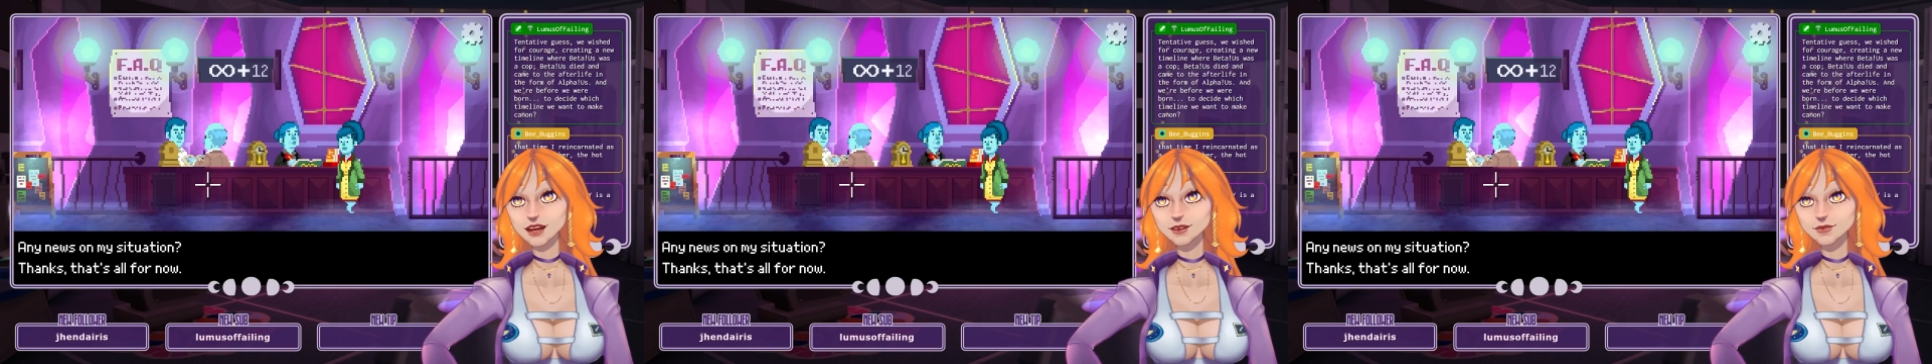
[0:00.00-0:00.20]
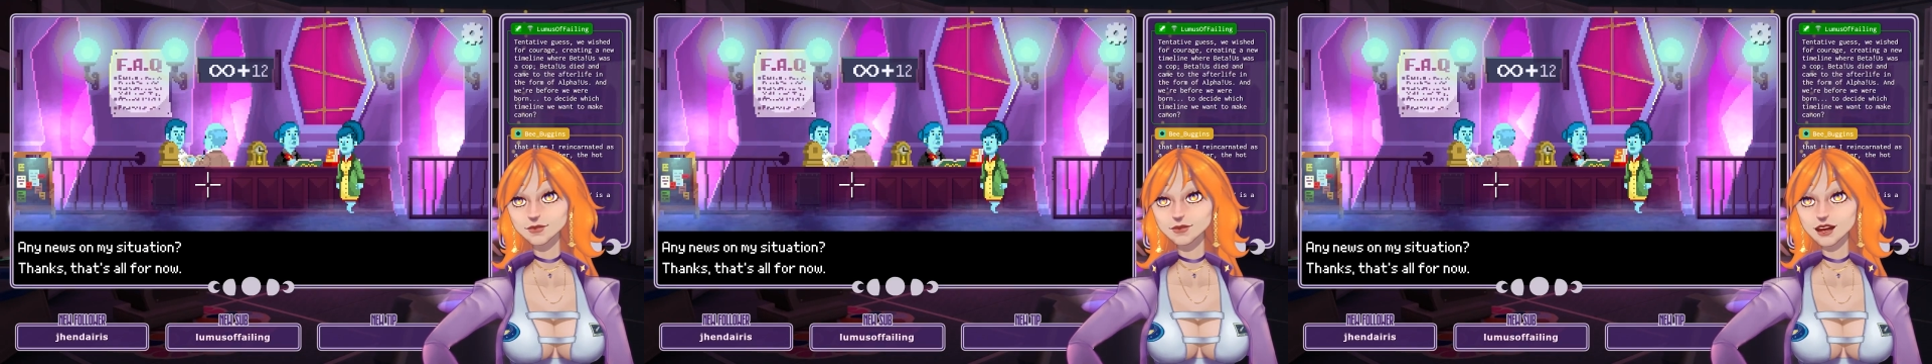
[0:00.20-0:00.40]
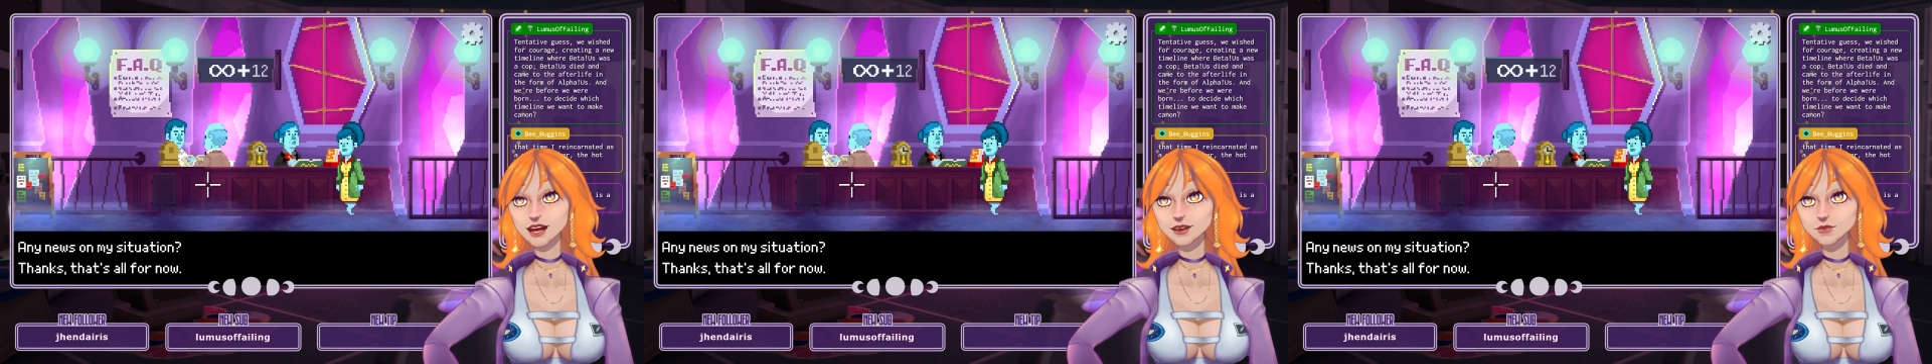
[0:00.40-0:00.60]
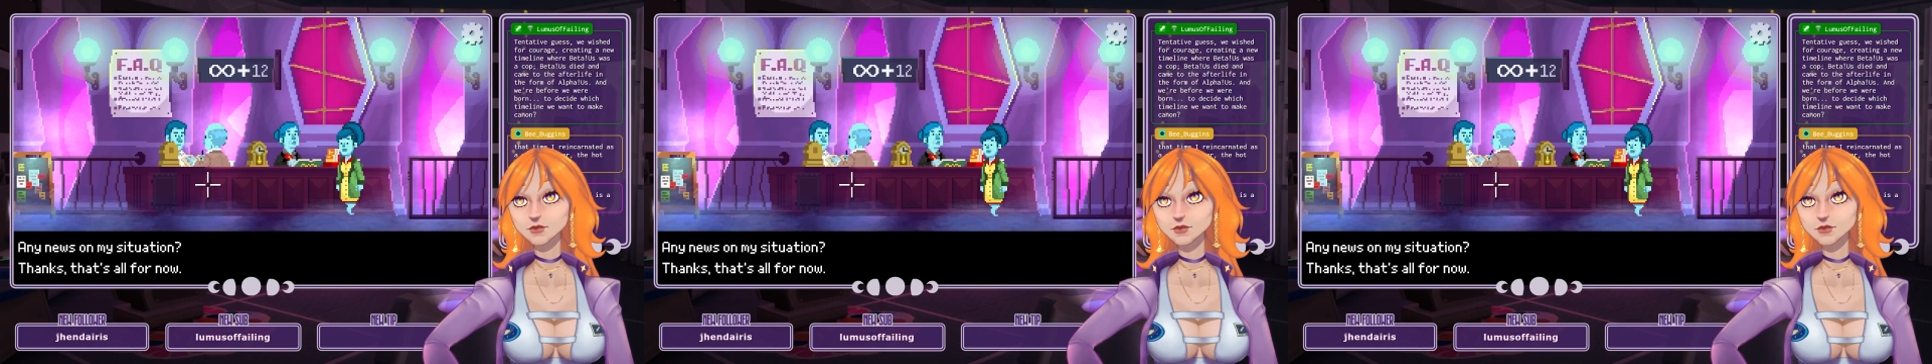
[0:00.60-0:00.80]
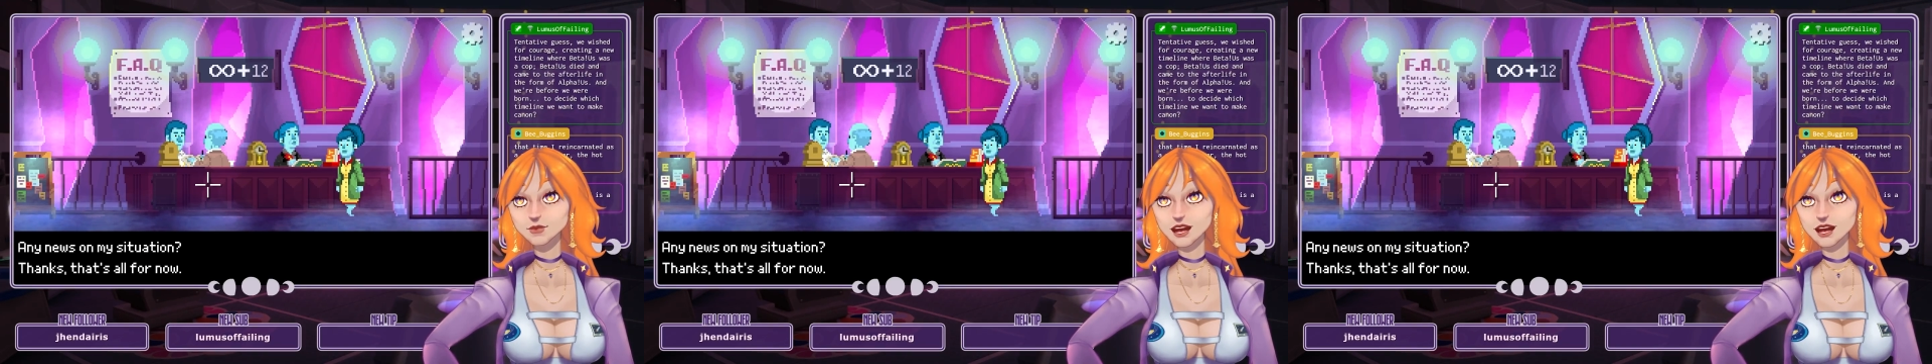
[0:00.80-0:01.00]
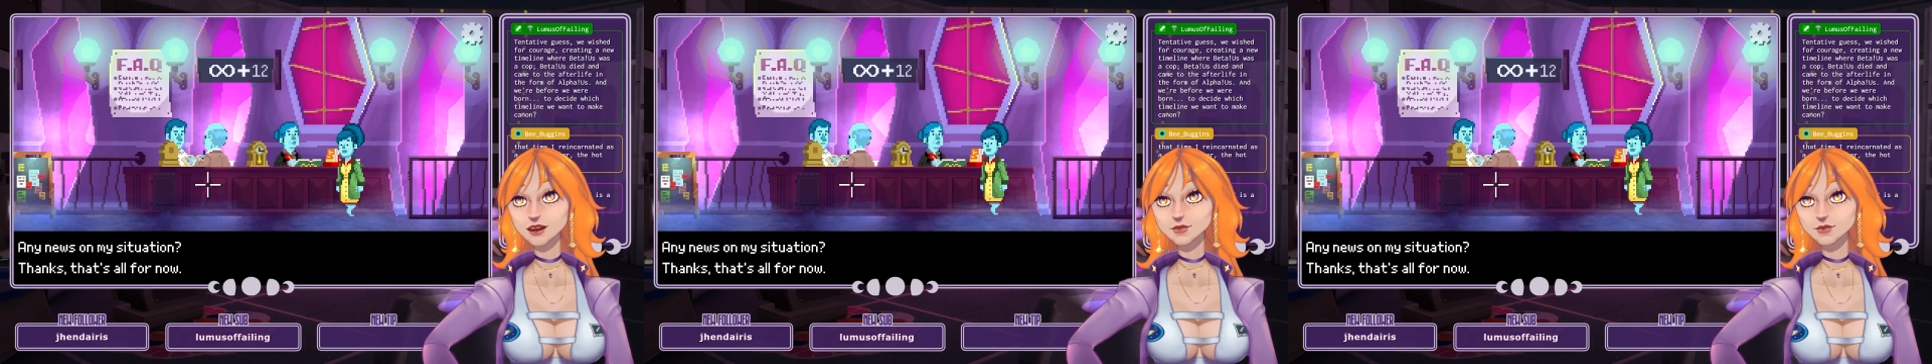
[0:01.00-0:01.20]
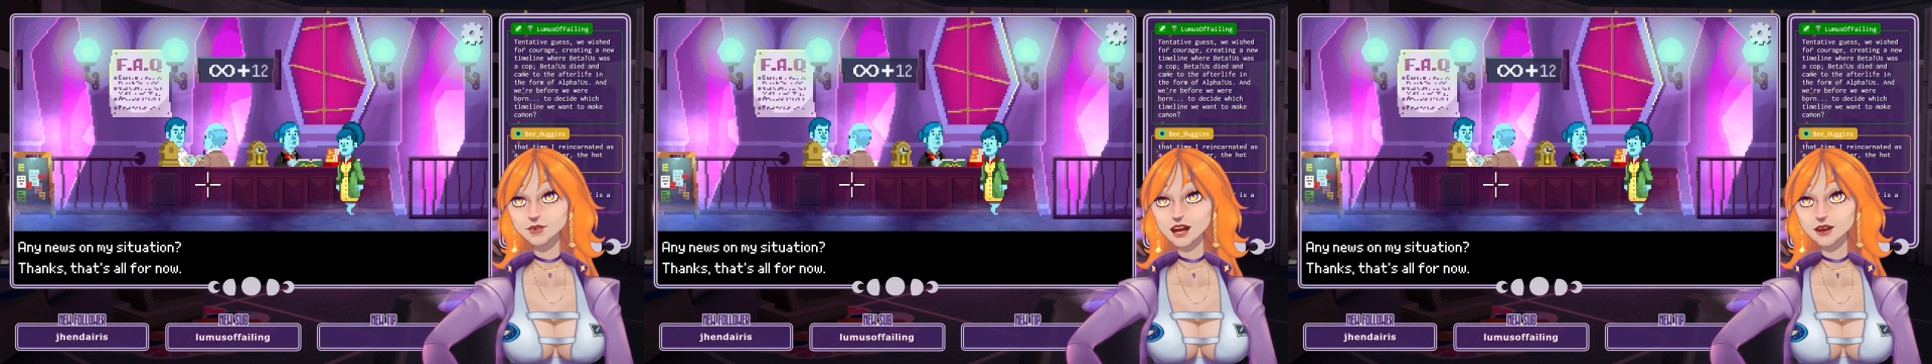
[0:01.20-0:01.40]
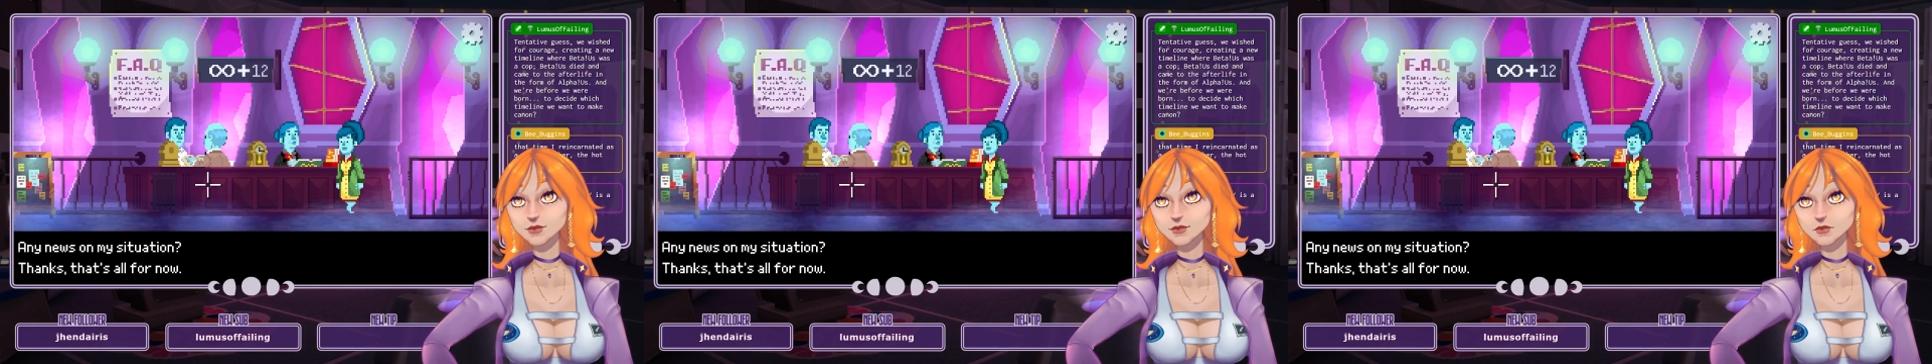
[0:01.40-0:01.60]
and came to the
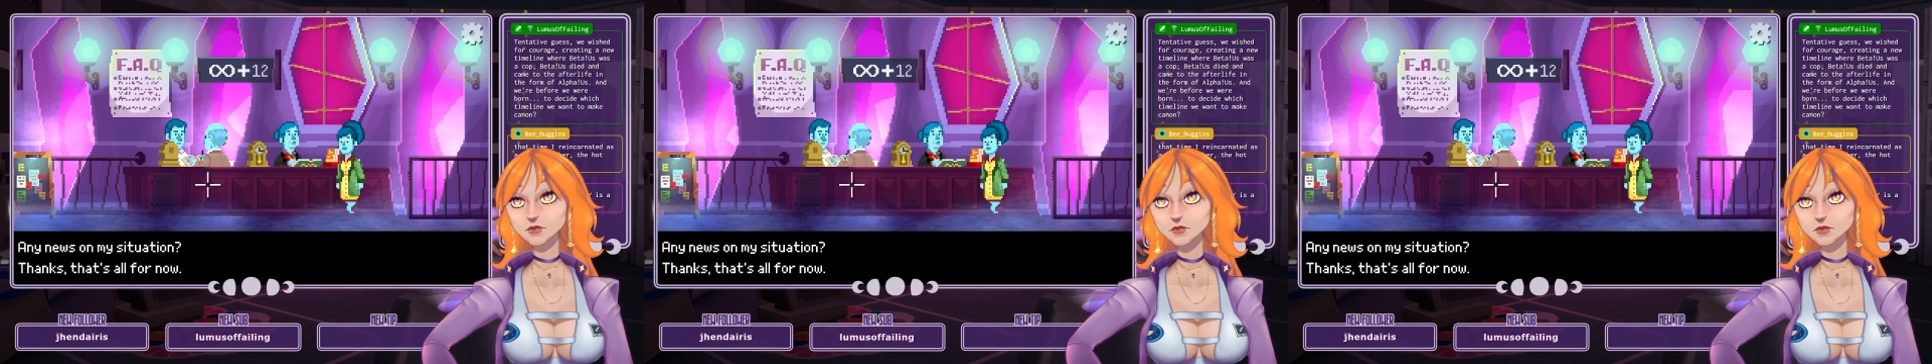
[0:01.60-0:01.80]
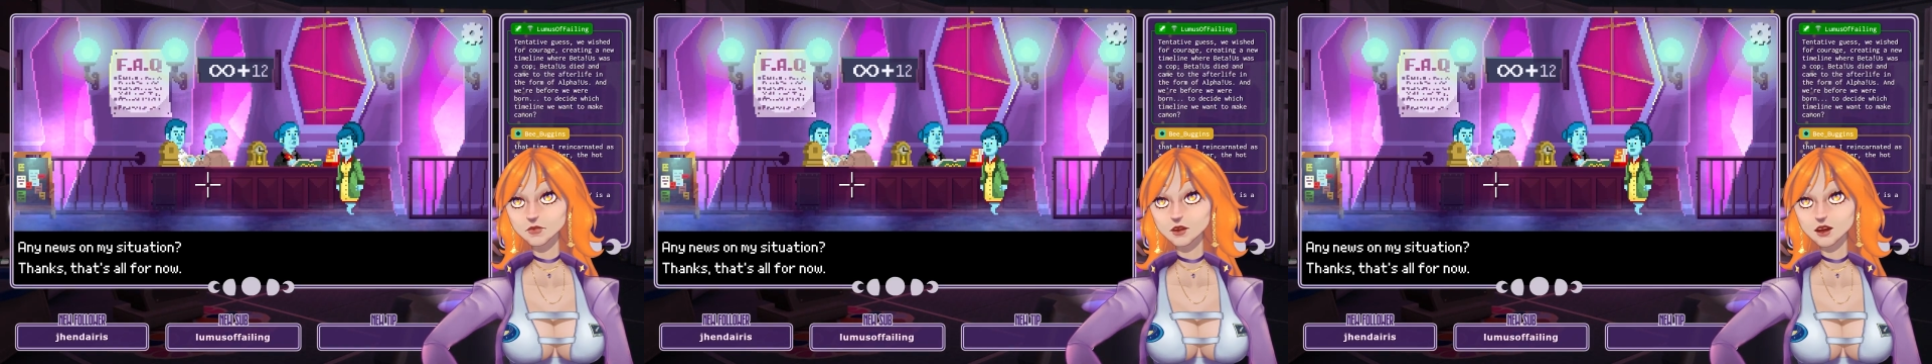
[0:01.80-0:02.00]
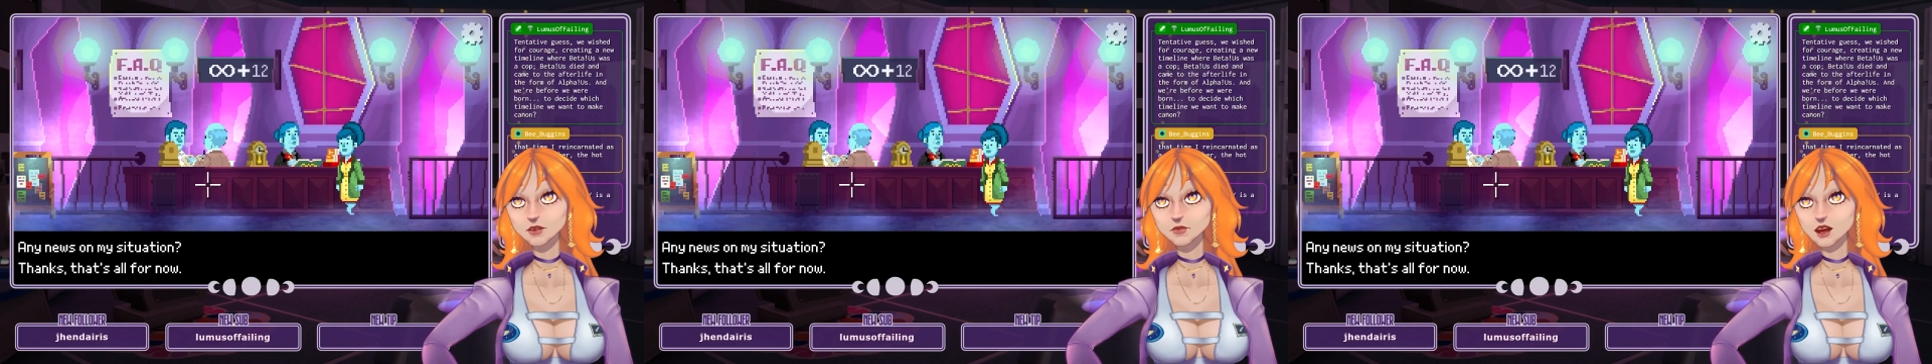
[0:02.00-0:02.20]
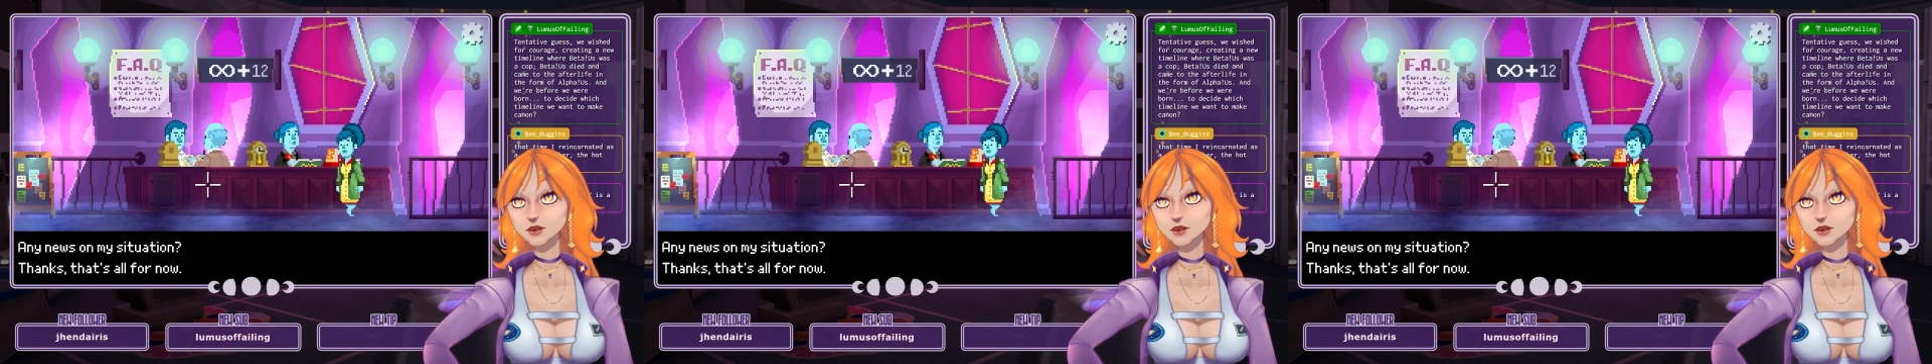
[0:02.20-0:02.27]
afterlife in the form